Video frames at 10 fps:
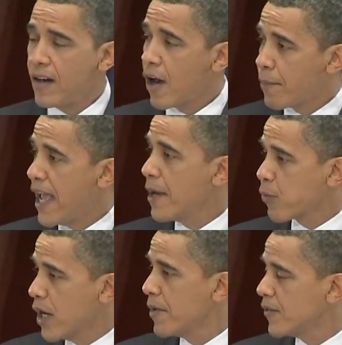are paying
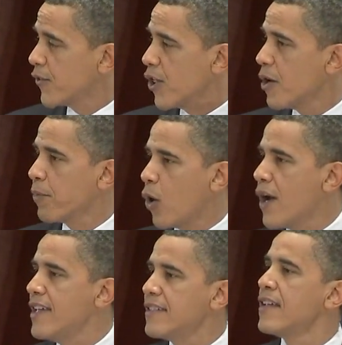premiums for their
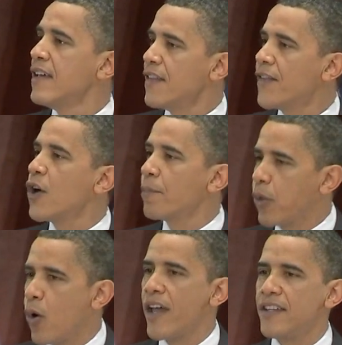employees, that their
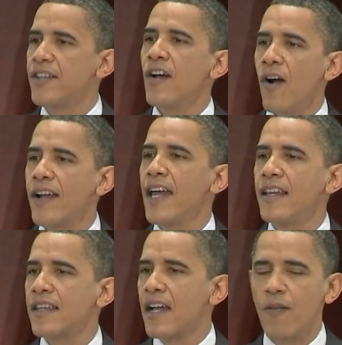employees are
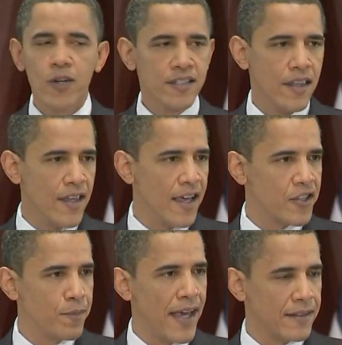getting the coverage that they
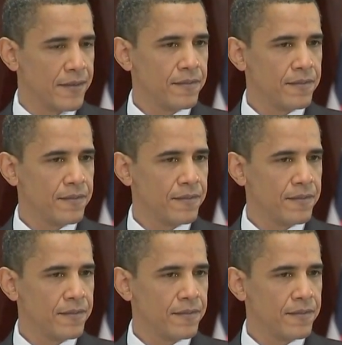expect.